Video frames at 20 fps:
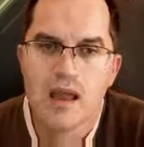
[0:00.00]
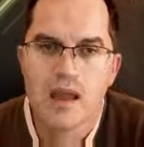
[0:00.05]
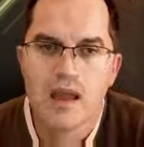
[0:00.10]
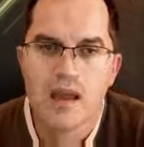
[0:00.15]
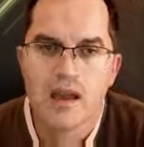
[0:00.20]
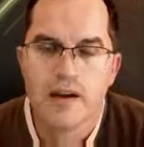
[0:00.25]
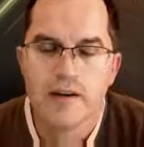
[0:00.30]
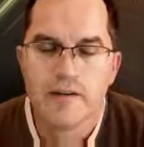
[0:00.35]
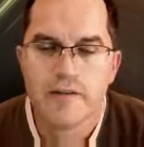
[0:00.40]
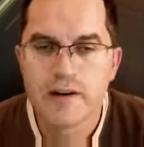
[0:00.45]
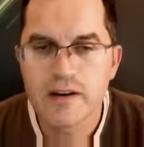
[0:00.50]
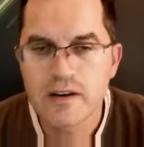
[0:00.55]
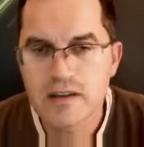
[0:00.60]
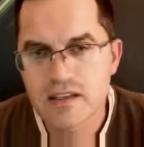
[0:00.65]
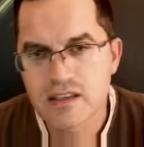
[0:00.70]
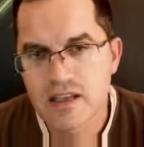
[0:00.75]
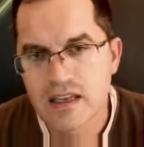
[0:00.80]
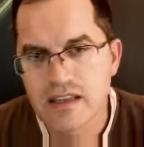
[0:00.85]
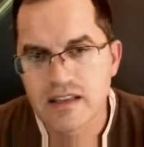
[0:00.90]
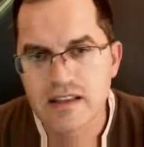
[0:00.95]
First,
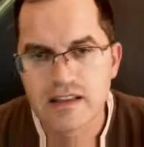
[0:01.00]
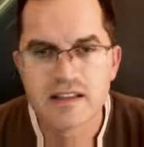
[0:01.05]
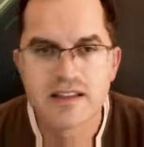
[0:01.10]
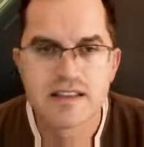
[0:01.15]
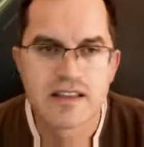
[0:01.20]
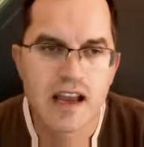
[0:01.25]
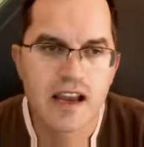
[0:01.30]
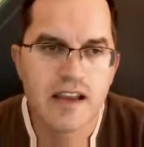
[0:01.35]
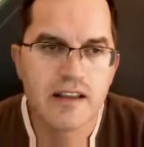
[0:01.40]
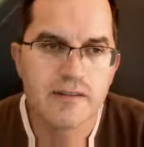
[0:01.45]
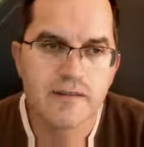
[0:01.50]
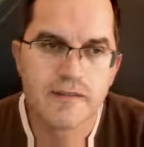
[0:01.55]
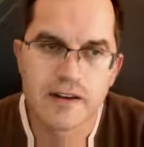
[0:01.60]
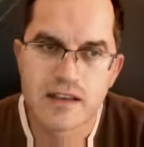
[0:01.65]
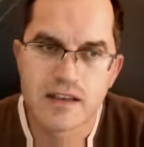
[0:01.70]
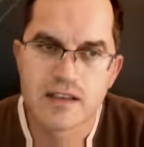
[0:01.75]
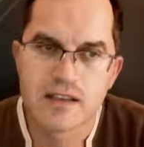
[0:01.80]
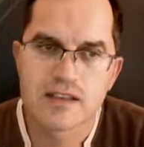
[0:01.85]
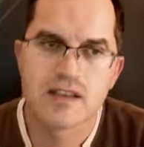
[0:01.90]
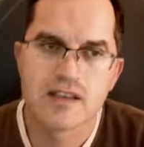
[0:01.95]
in the design
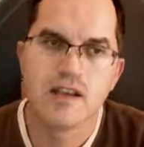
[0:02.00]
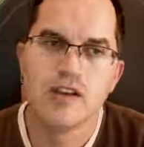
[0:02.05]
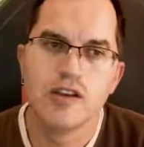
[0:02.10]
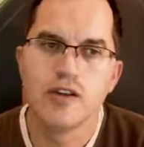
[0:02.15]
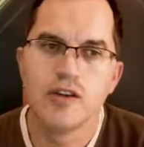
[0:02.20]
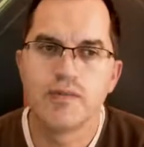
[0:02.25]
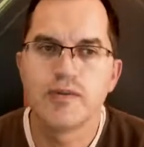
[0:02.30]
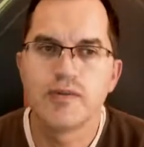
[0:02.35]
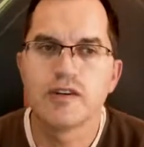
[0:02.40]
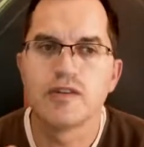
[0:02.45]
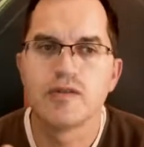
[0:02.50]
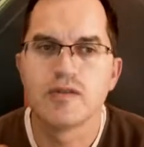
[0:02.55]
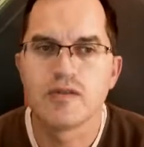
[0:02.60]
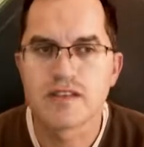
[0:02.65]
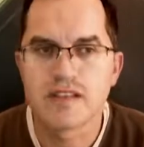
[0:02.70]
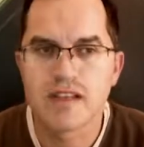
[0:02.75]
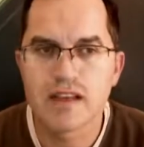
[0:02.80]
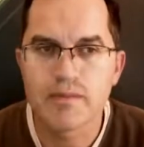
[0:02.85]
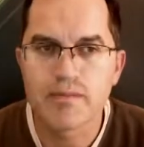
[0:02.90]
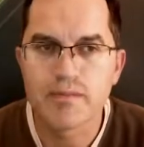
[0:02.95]
phase, you produce
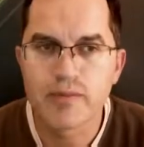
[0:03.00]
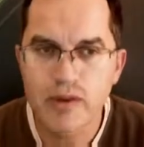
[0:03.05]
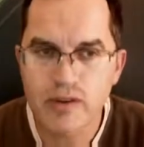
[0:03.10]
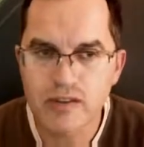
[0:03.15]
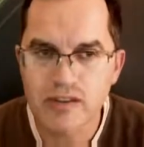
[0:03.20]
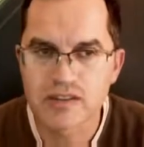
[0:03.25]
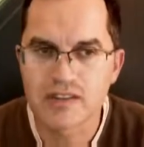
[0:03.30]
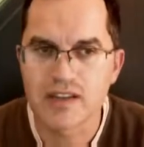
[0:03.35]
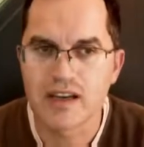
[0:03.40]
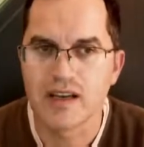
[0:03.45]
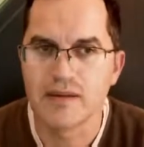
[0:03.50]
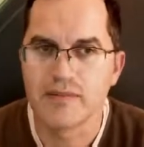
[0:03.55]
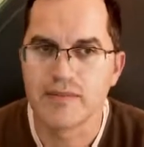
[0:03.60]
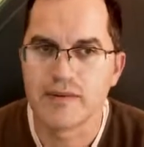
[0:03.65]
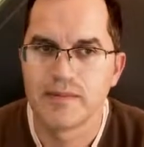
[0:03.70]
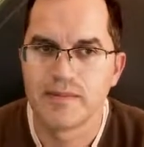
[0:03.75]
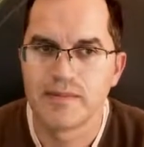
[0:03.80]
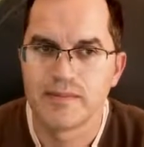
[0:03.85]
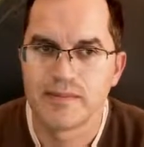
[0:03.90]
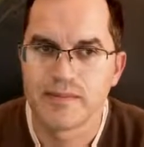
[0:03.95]
a prototype.
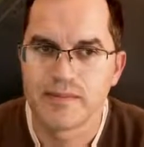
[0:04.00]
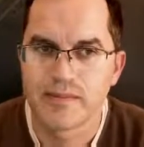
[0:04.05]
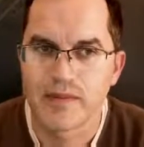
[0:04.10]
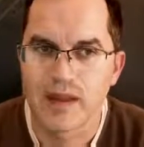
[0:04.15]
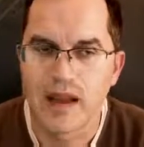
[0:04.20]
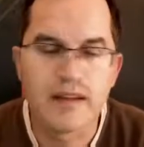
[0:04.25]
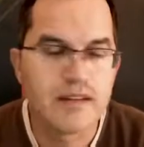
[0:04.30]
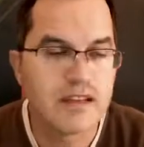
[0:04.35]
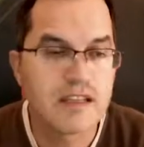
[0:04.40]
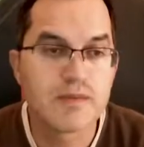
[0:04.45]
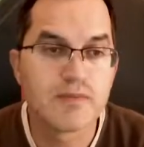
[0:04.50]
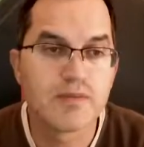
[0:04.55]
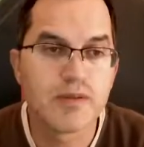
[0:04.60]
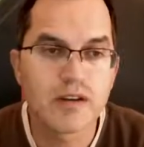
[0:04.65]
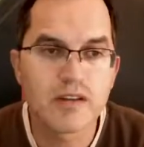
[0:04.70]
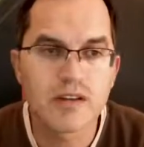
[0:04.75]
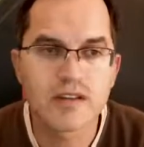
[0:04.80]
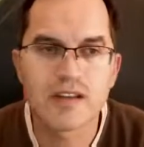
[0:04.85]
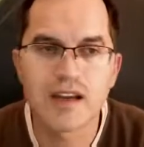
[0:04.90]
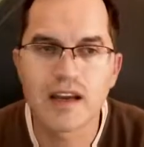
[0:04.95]
And this
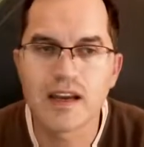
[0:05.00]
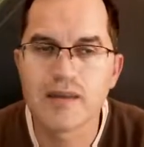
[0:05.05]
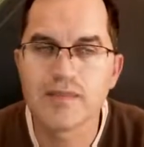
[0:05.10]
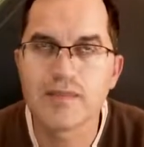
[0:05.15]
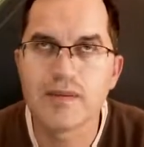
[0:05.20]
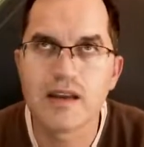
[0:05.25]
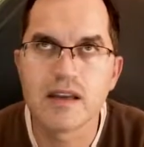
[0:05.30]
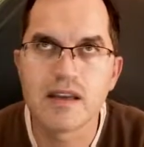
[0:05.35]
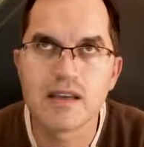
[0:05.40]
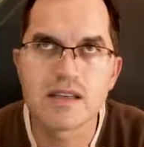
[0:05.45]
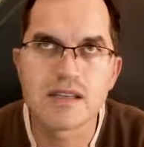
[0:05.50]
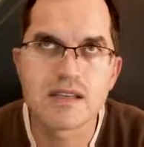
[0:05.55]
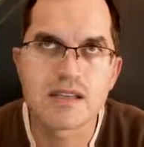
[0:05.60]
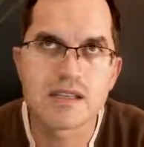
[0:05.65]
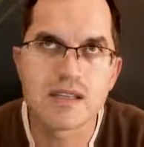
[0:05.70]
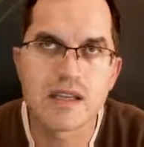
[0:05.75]
prototype is,